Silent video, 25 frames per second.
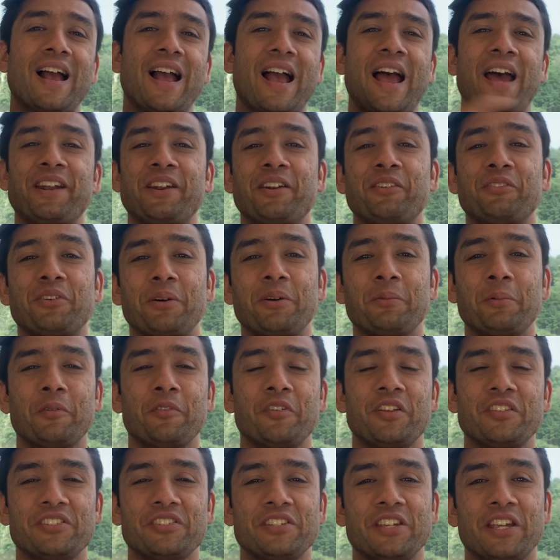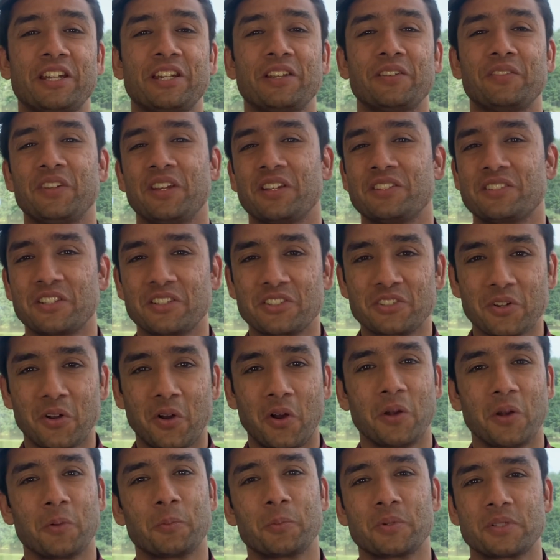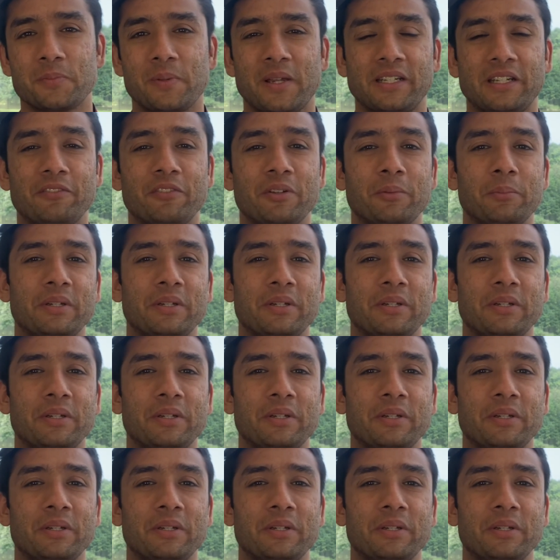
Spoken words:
At our firm of Effizient, we assist all prospective